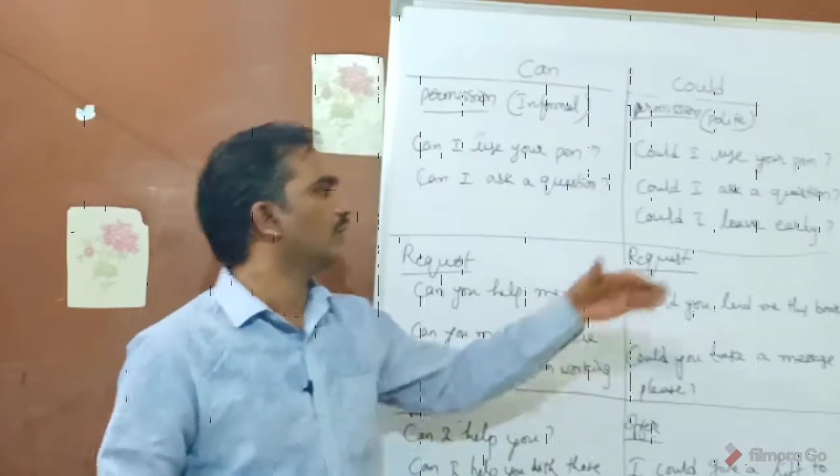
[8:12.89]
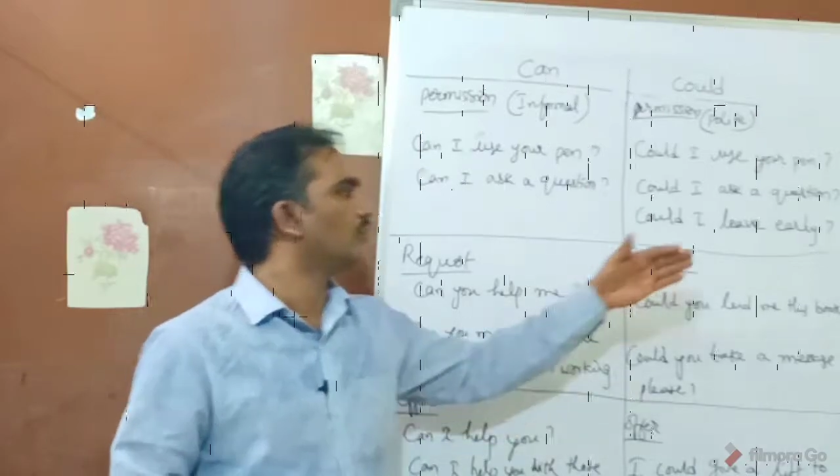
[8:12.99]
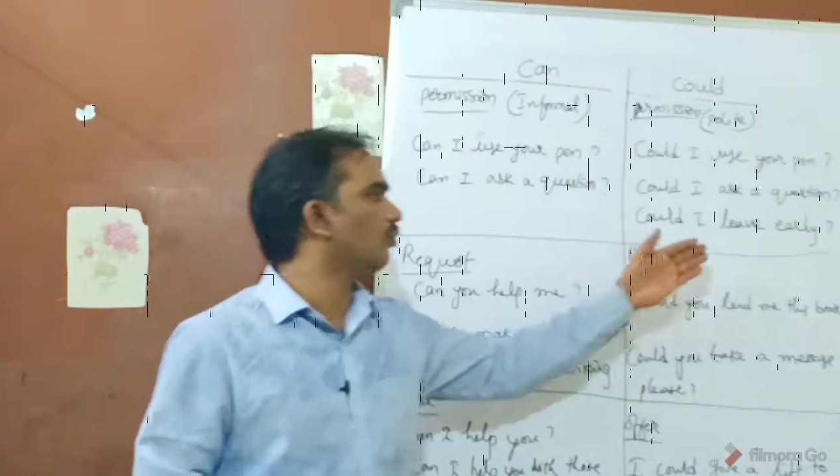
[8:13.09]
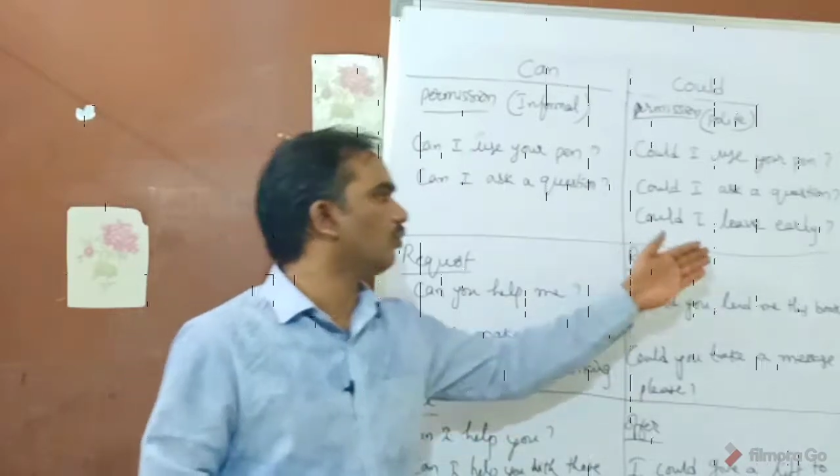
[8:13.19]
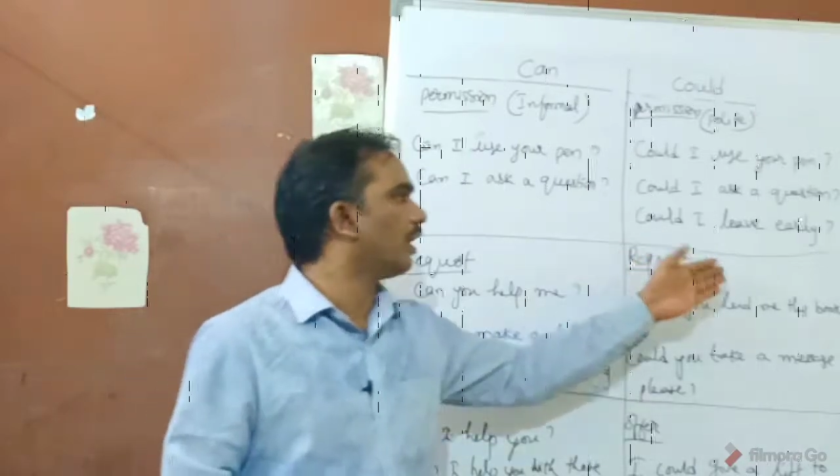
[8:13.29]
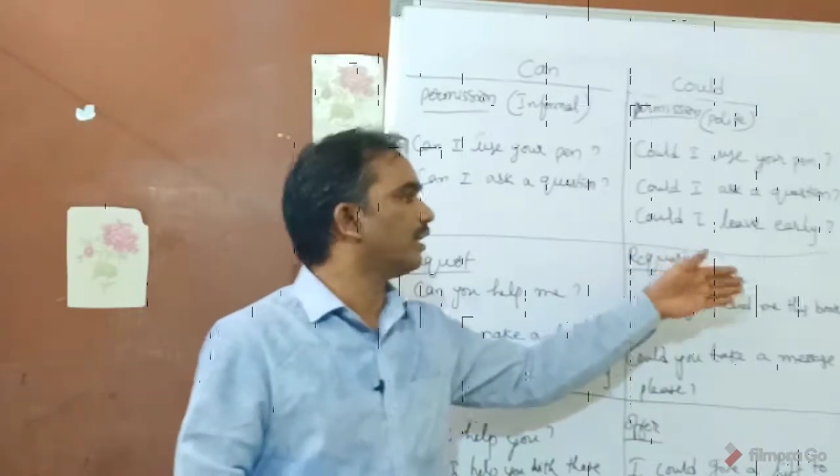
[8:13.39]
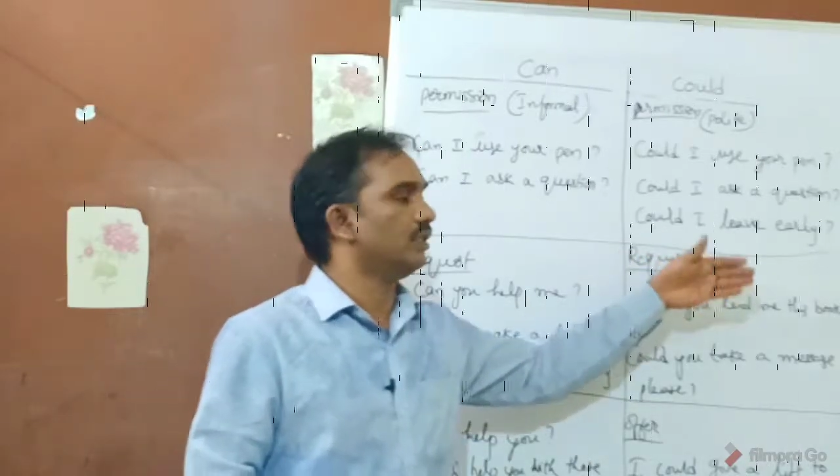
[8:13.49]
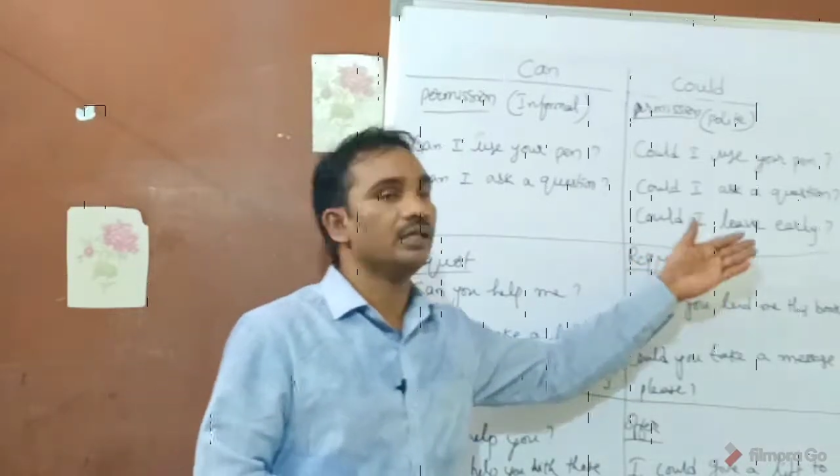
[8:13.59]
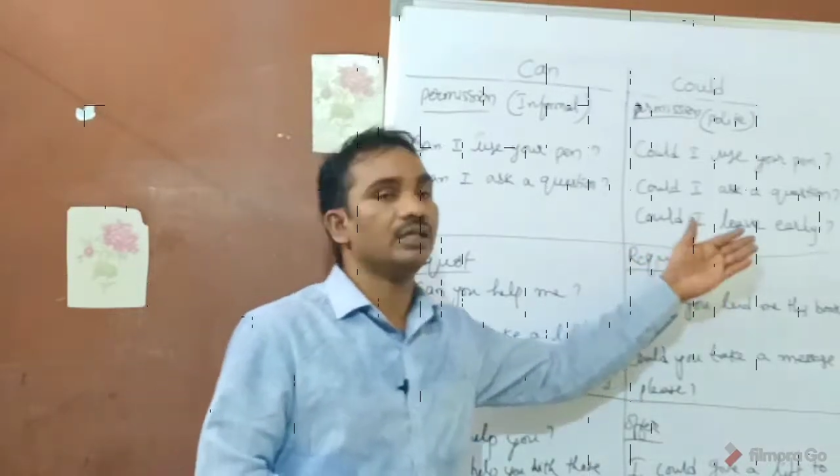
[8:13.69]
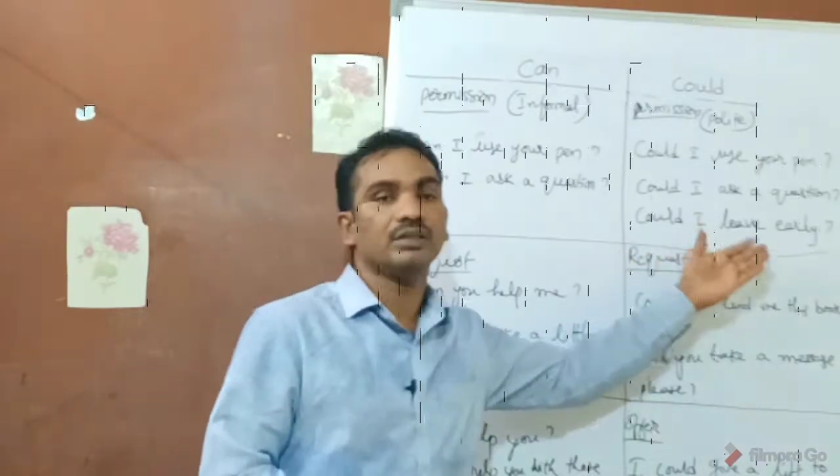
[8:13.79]
could I
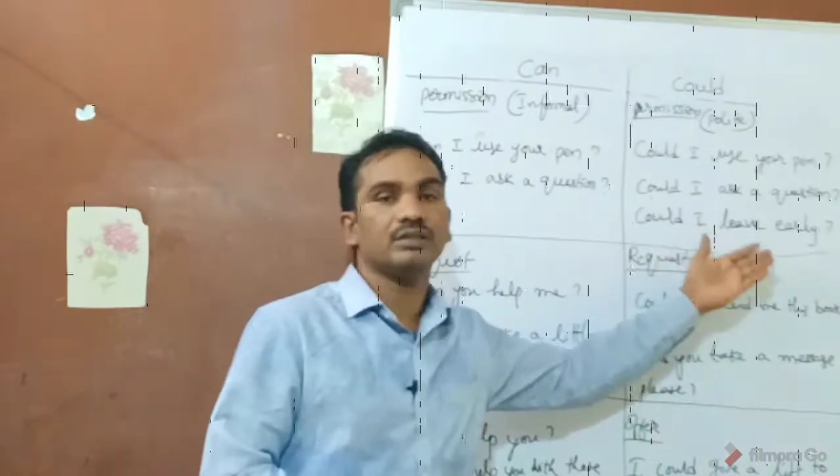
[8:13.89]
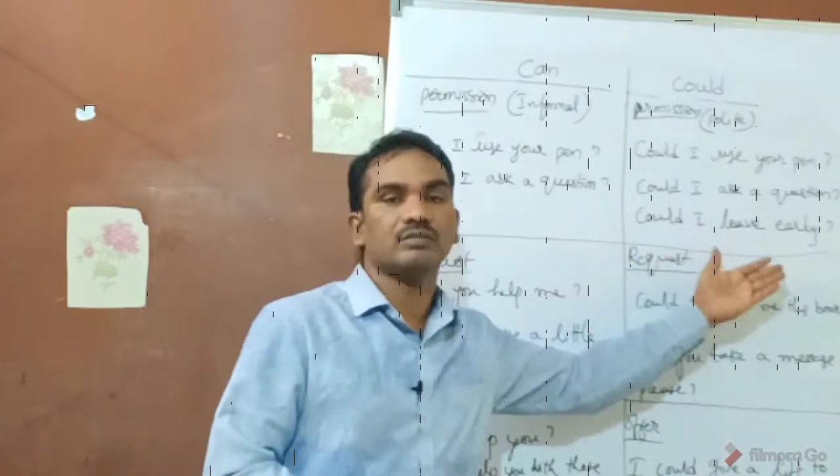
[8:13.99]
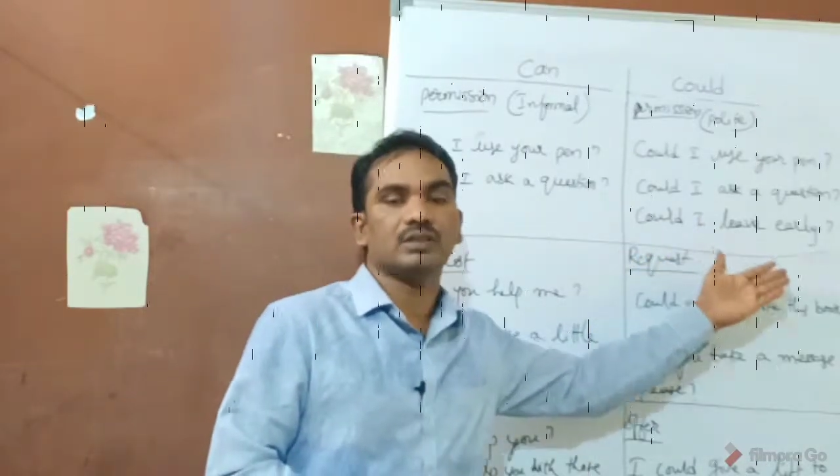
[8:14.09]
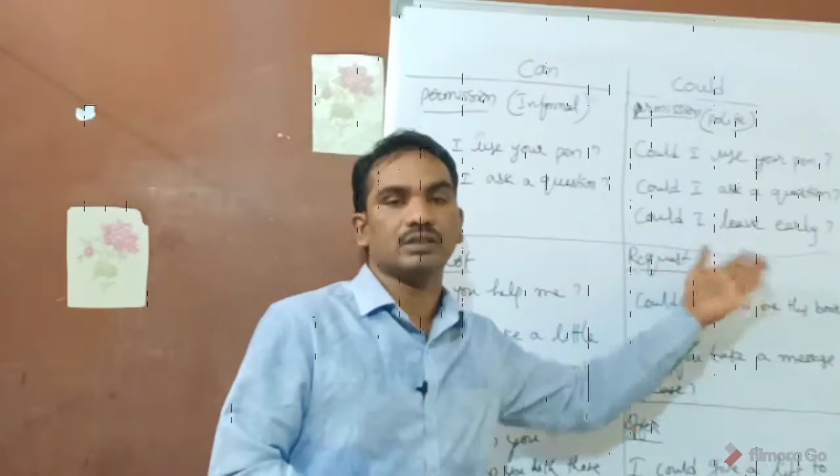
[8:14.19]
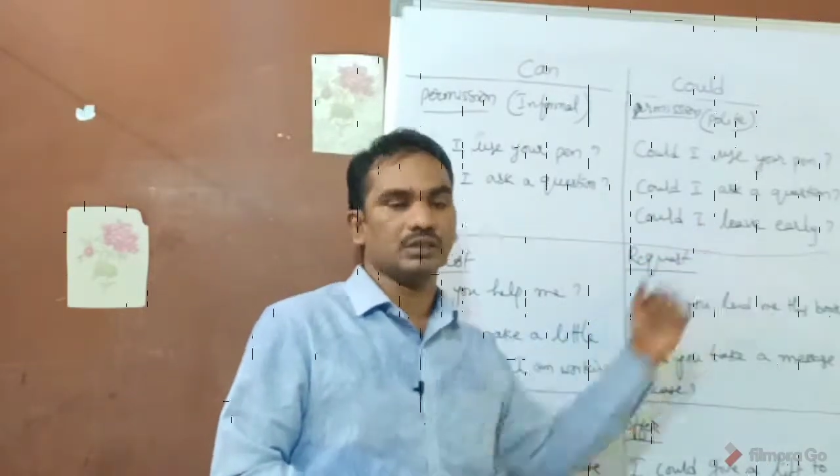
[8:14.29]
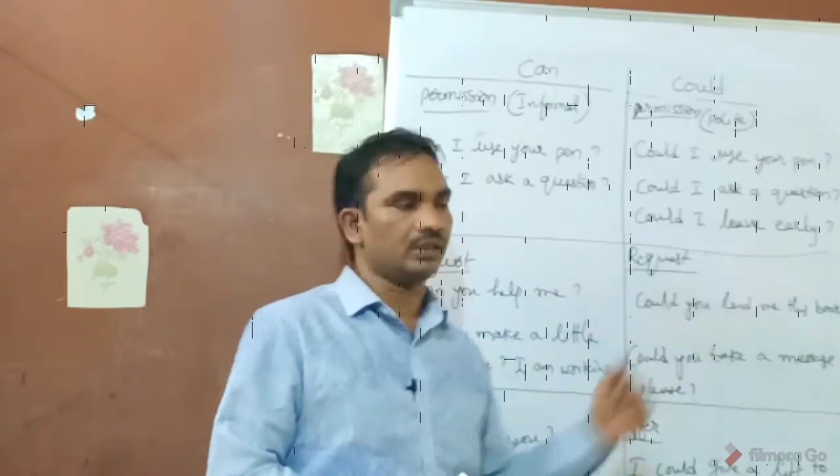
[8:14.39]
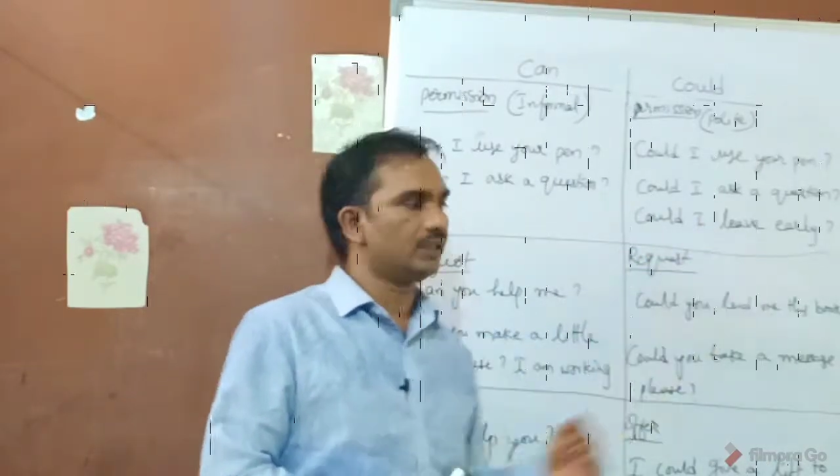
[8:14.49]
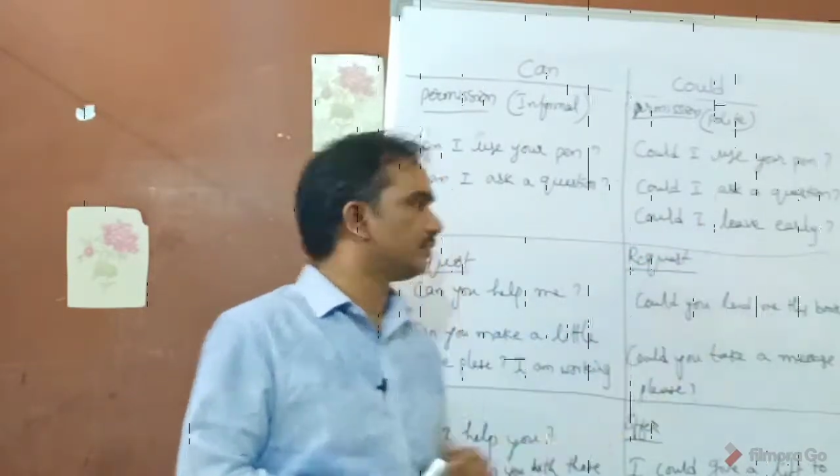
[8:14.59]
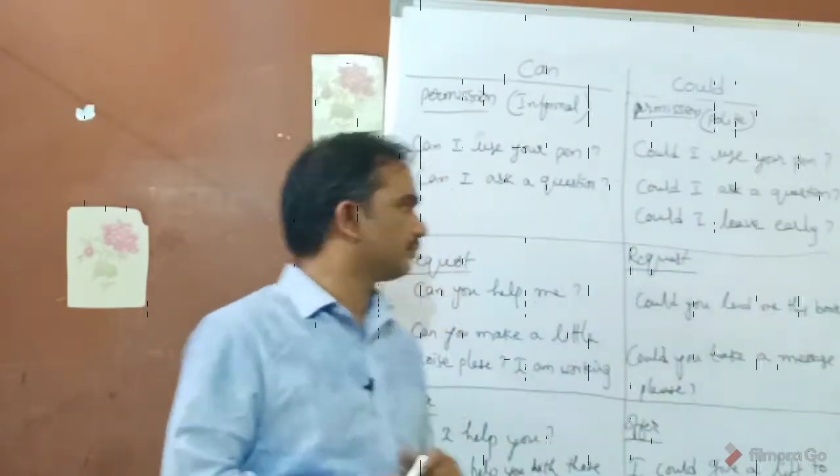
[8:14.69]
leave early?